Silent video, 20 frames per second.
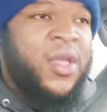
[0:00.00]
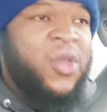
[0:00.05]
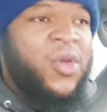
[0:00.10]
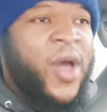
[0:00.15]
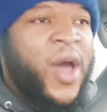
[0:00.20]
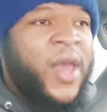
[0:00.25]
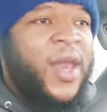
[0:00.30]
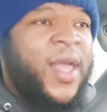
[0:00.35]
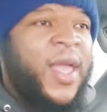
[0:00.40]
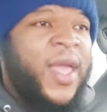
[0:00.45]
You
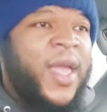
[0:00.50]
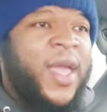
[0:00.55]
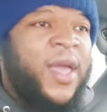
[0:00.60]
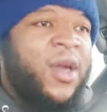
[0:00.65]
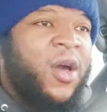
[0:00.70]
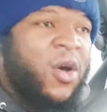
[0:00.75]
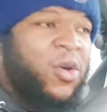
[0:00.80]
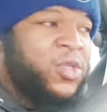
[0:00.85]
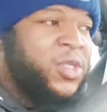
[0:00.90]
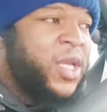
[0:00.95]
got a
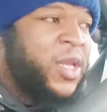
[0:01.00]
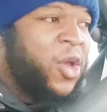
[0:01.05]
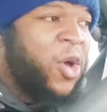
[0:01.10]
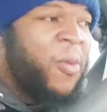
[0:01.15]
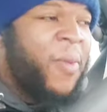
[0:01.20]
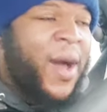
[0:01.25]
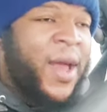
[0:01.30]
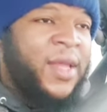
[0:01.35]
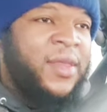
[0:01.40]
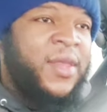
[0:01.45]
head coach that
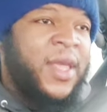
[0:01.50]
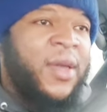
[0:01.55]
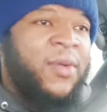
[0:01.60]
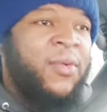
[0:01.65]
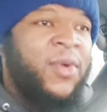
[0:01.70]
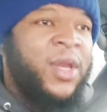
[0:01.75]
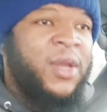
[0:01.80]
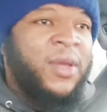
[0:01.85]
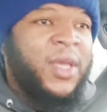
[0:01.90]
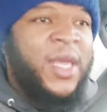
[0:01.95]
nobody think
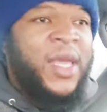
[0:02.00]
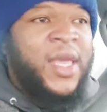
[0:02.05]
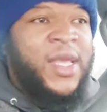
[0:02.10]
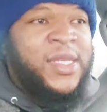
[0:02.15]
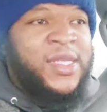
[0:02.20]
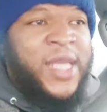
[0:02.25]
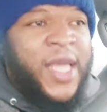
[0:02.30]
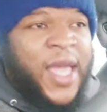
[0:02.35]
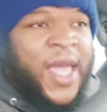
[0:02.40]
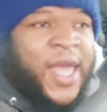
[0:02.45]
want to eat.
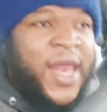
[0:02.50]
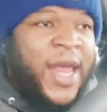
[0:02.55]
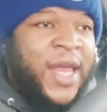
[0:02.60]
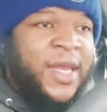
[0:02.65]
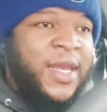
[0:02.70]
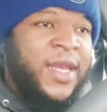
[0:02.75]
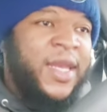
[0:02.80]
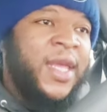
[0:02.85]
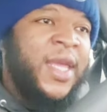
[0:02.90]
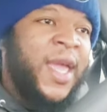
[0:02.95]
His head
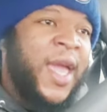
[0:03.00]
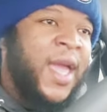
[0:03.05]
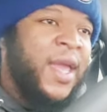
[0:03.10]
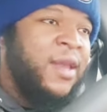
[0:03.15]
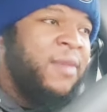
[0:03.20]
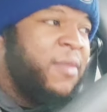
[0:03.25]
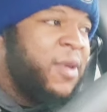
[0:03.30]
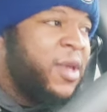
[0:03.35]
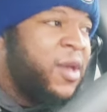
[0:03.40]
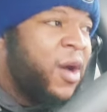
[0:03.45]
ain't in the
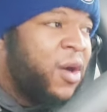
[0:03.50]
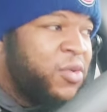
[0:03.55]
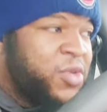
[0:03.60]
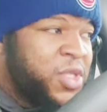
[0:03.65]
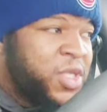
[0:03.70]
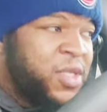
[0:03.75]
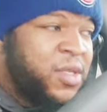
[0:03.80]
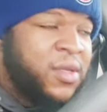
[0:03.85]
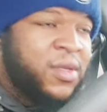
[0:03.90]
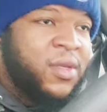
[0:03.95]
game to be
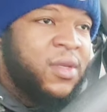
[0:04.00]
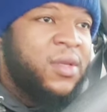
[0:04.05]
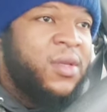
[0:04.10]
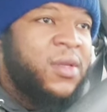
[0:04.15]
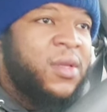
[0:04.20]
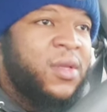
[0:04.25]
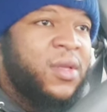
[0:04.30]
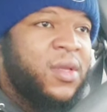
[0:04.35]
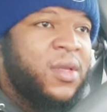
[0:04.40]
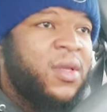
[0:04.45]

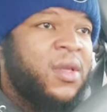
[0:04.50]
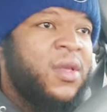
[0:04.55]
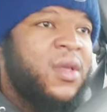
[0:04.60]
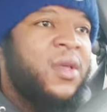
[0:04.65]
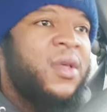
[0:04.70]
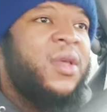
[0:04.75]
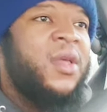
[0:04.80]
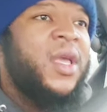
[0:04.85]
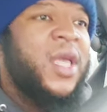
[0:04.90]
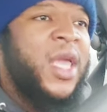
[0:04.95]

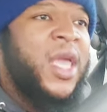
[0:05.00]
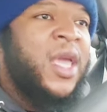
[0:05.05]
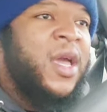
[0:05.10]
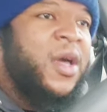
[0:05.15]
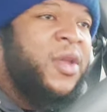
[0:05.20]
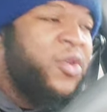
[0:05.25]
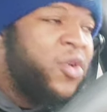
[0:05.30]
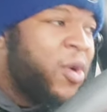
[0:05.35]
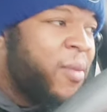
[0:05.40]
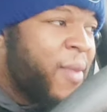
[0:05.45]
coaching. He
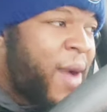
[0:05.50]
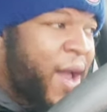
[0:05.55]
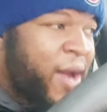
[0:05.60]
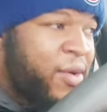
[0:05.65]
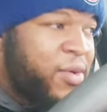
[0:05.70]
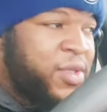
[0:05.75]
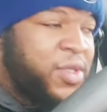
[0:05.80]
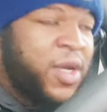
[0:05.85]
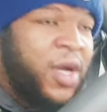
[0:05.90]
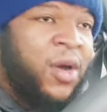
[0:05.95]
under a
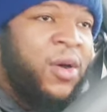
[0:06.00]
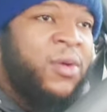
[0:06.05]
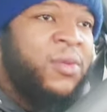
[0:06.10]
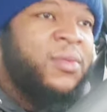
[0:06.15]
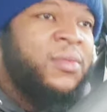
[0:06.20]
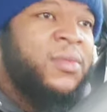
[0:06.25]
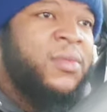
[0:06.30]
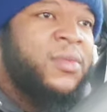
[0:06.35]
microscope.